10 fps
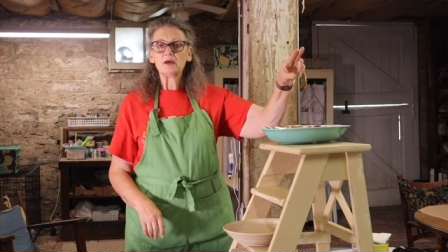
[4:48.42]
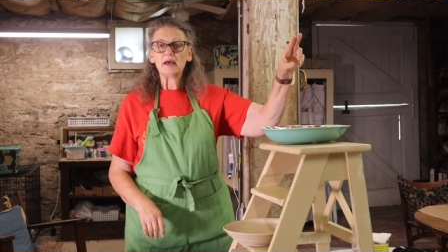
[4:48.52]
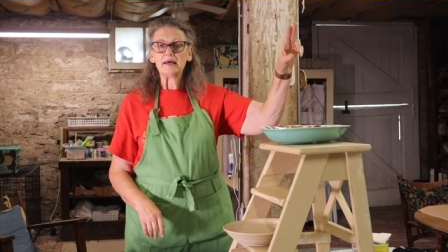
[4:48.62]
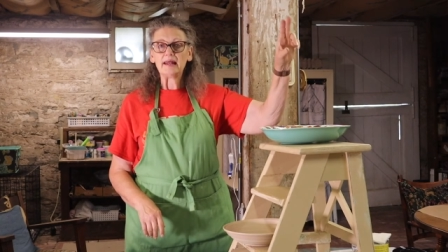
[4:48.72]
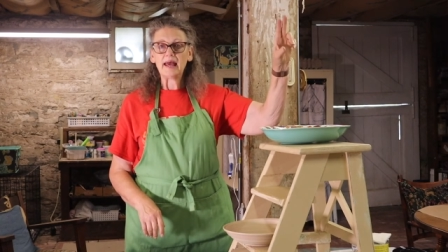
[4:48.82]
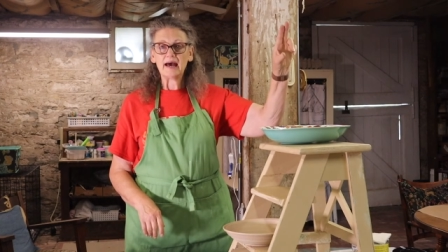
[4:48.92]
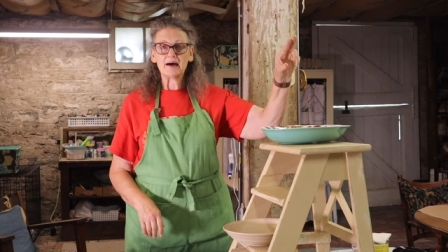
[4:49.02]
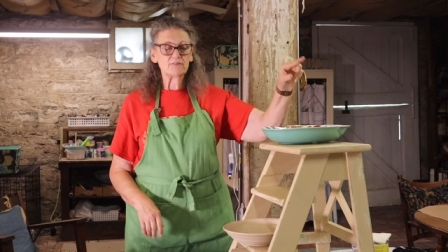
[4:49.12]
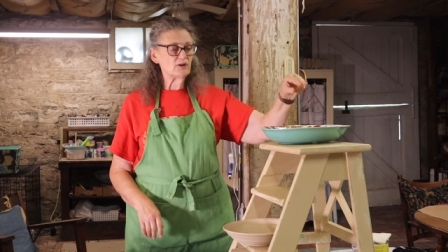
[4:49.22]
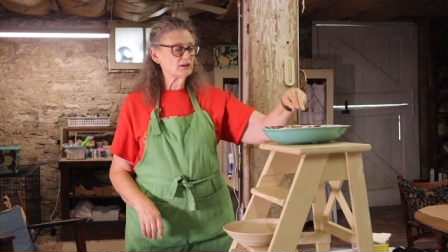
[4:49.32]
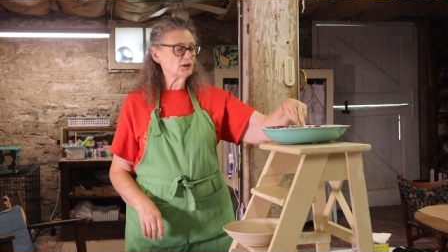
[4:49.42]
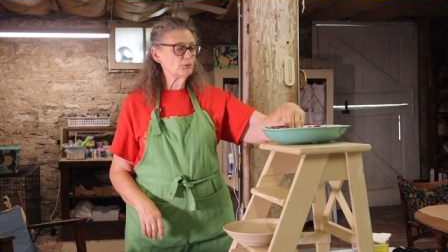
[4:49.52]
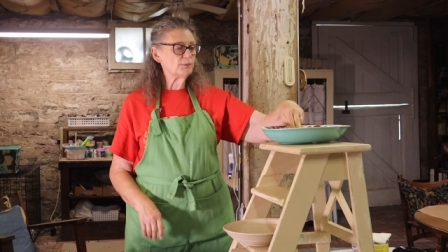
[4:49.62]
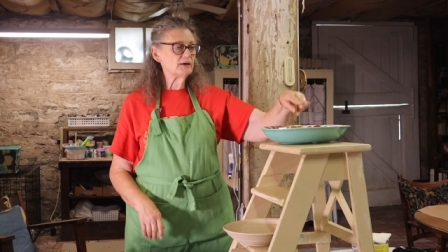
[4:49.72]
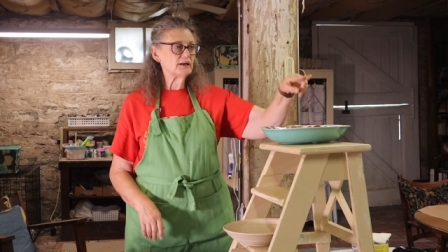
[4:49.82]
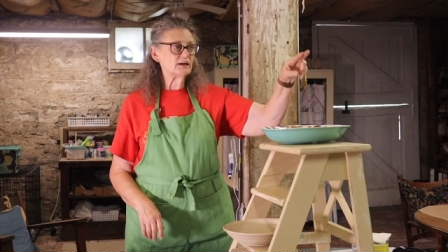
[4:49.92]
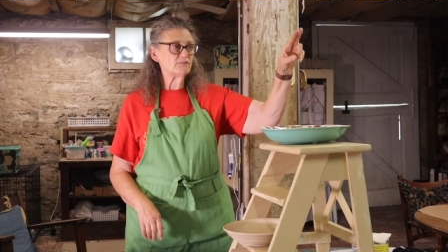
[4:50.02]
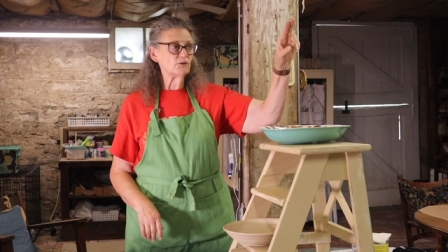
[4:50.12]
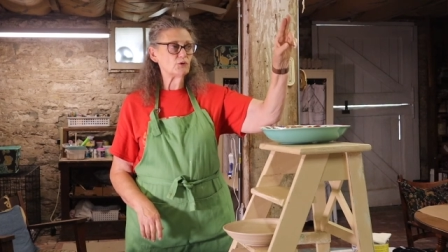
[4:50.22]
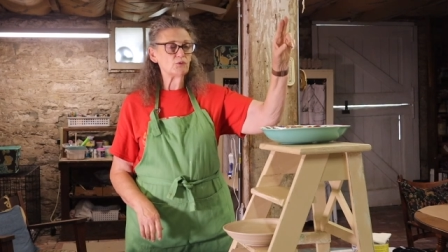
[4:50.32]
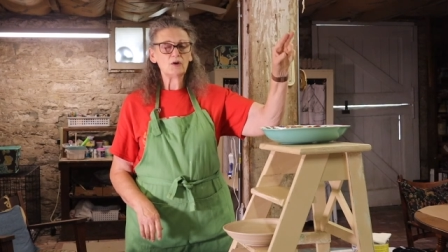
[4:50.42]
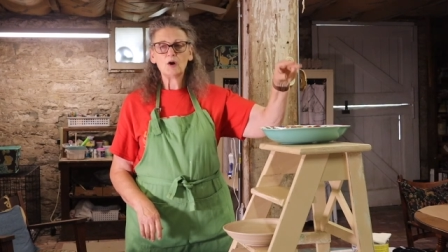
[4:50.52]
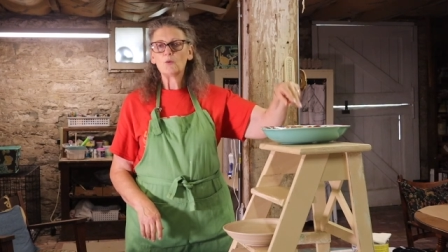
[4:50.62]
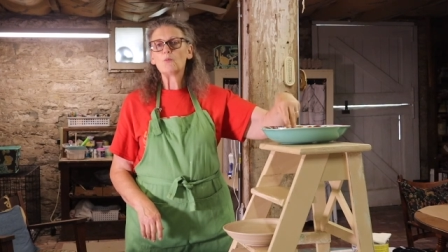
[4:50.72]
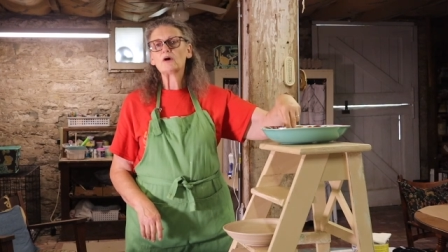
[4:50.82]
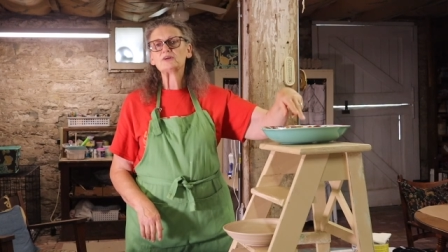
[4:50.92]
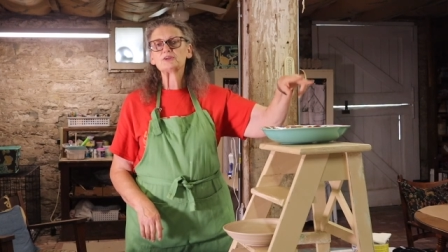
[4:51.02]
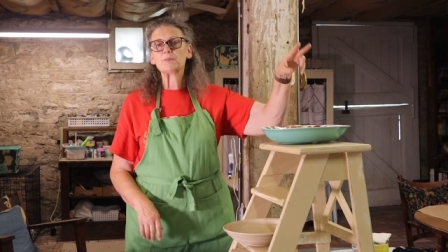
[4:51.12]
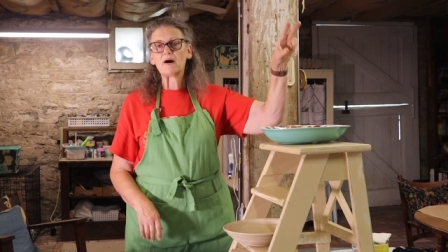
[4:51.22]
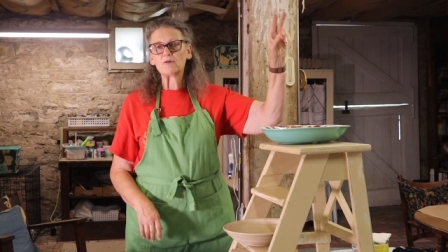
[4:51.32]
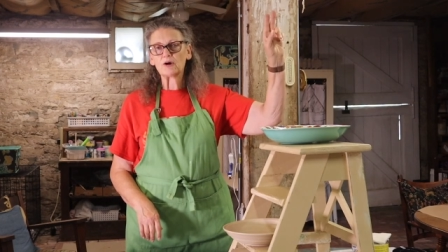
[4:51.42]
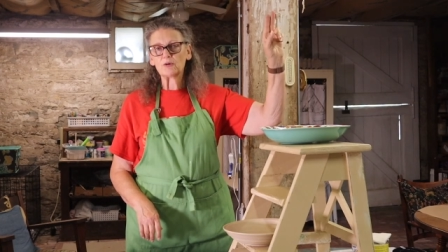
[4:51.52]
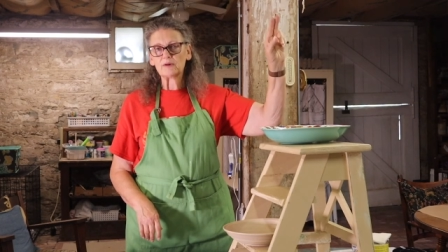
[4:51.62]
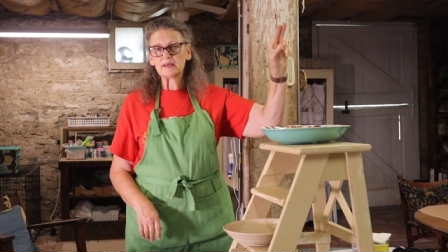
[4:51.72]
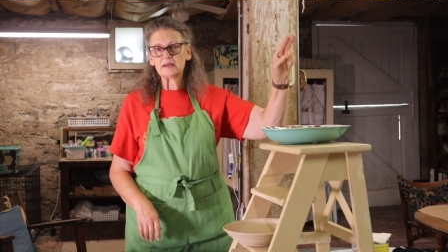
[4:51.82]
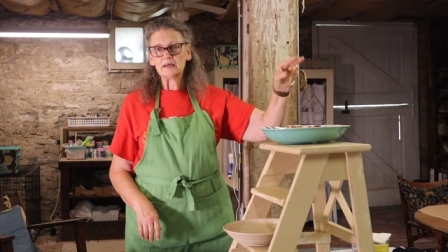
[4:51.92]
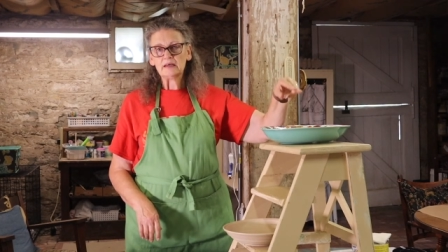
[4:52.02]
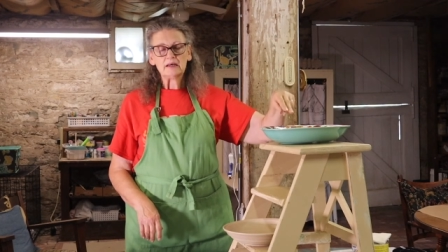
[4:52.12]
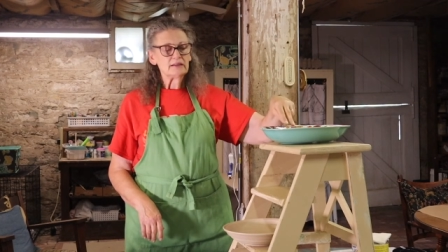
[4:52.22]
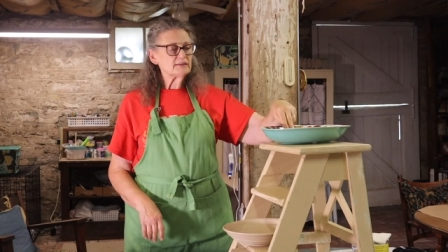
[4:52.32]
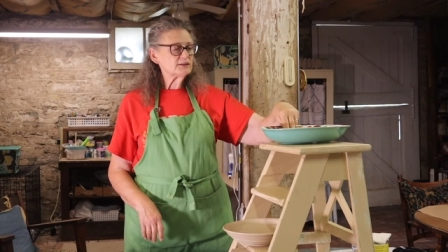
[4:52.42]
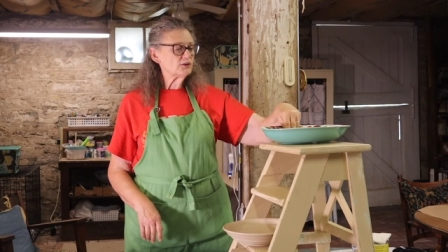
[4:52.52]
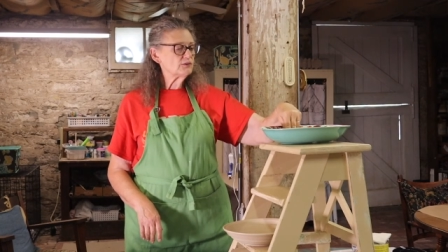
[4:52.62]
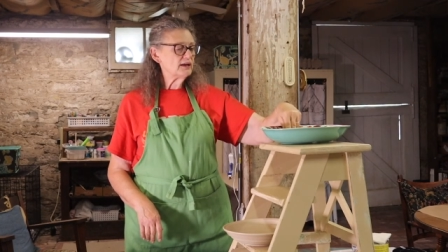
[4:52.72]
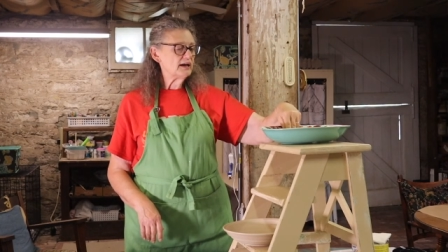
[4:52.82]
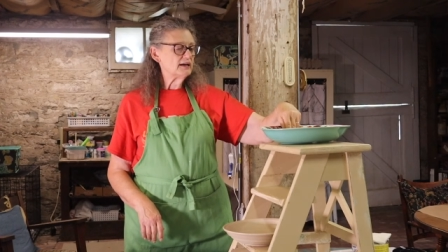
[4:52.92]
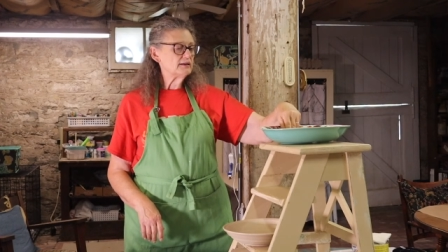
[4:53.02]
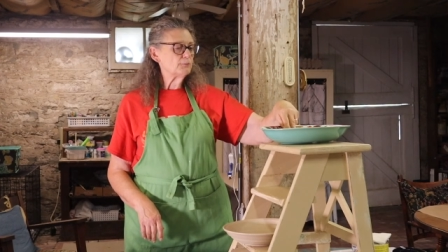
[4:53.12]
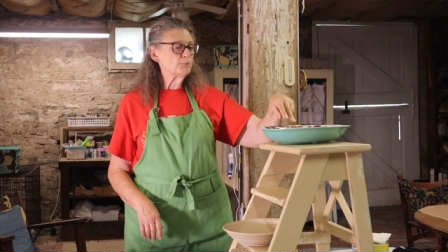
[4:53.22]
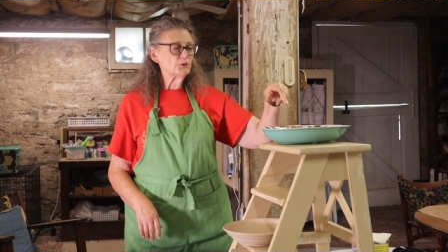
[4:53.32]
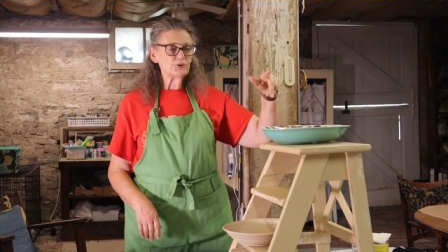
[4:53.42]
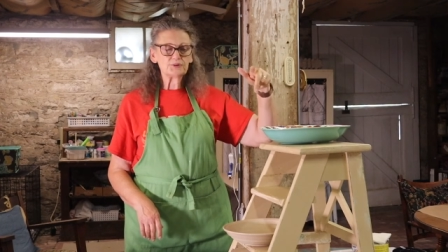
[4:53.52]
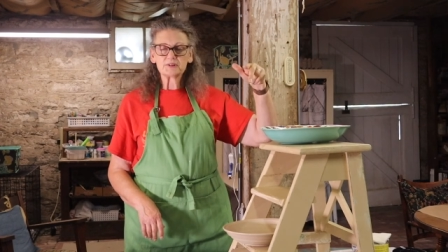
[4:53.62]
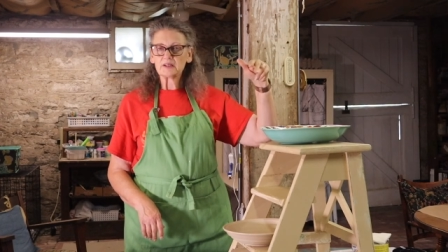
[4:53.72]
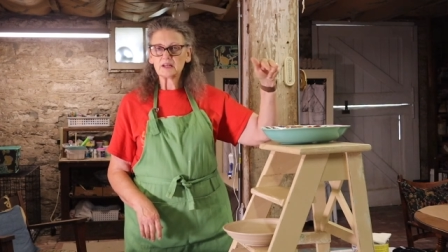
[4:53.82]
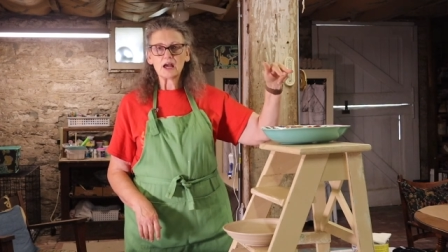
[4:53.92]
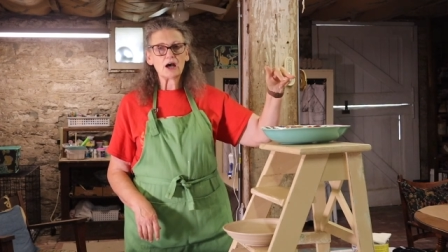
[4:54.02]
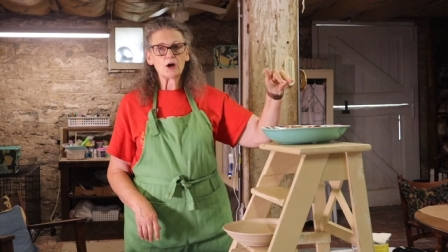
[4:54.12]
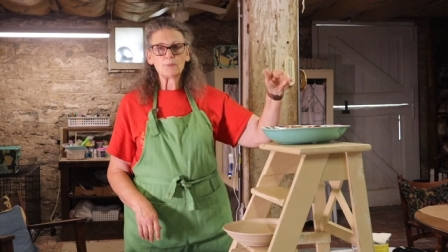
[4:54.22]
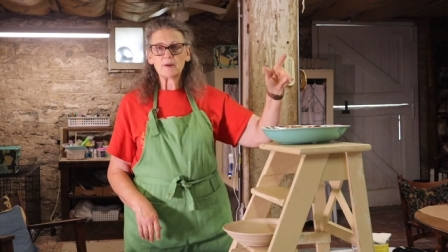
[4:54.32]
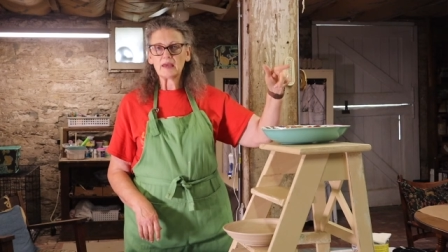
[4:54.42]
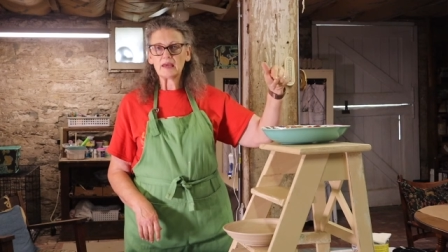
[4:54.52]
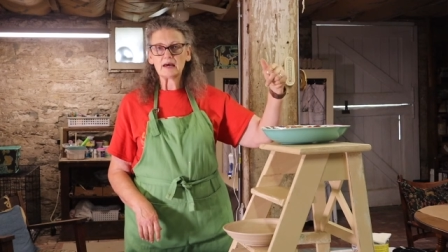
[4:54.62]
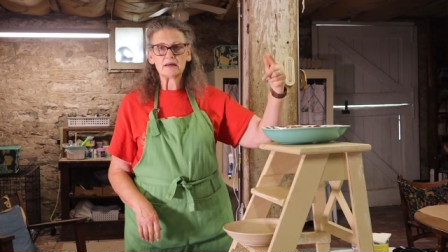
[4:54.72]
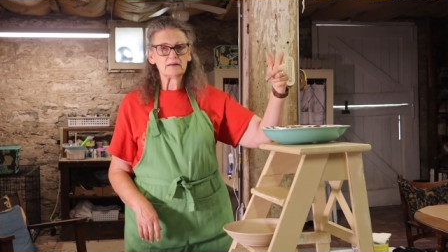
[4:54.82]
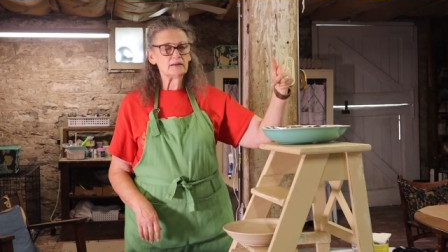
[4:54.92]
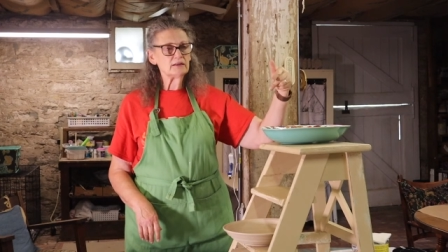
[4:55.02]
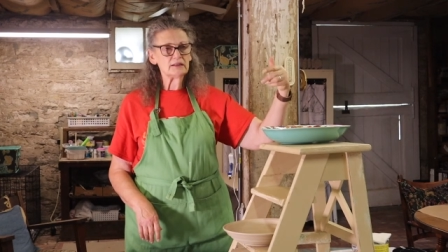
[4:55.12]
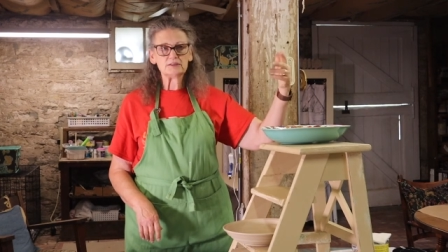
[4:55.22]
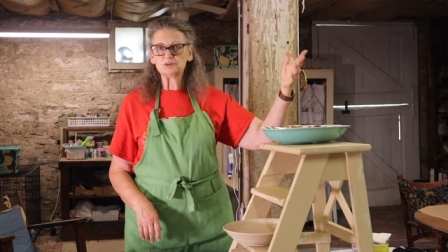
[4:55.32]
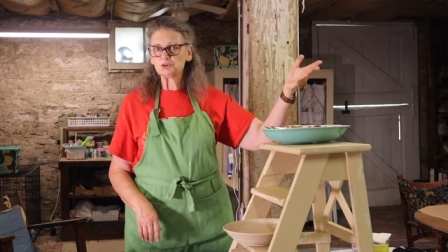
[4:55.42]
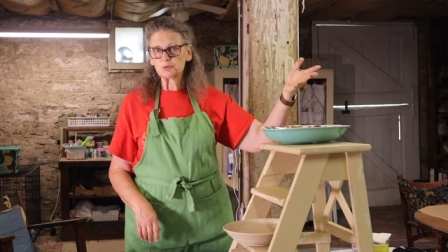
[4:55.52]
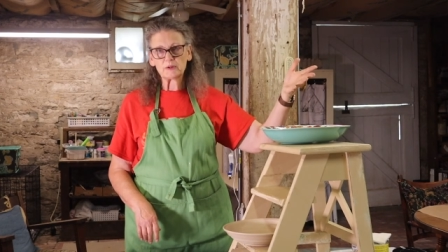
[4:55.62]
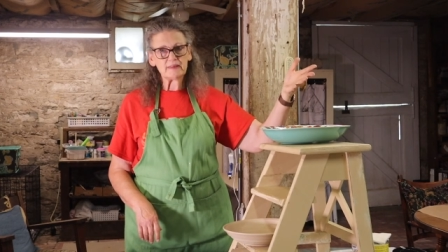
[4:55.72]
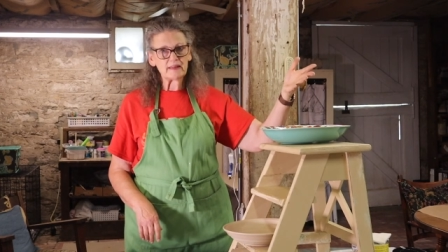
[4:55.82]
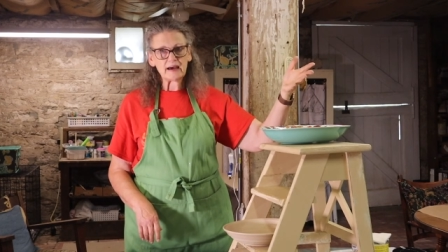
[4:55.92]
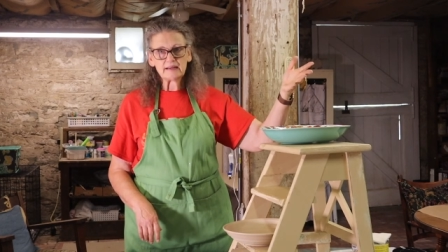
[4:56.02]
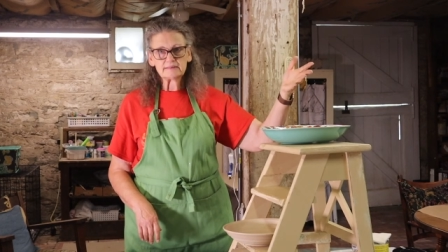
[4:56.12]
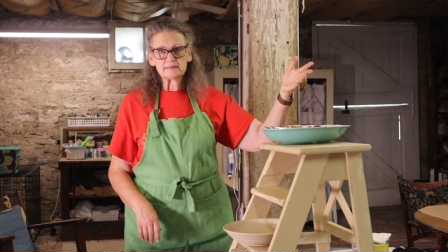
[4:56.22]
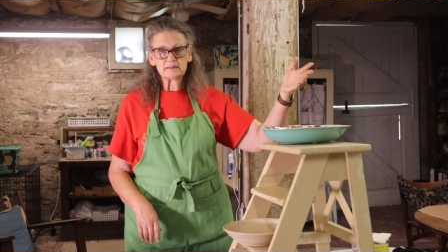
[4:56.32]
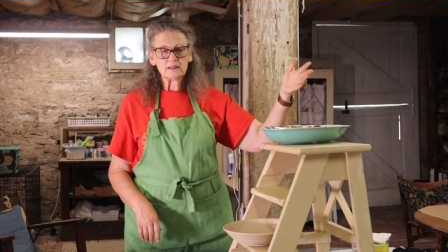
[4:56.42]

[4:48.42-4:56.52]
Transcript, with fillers: and have a little bit of a water spout going so that birds could come and enjoy that